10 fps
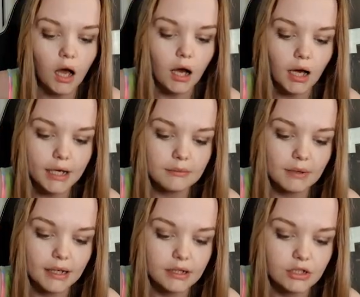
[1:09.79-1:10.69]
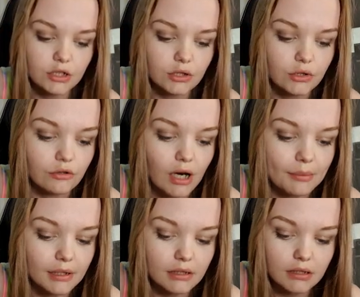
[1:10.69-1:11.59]
I managed to grab
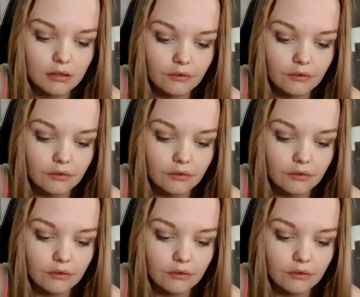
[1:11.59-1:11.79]
it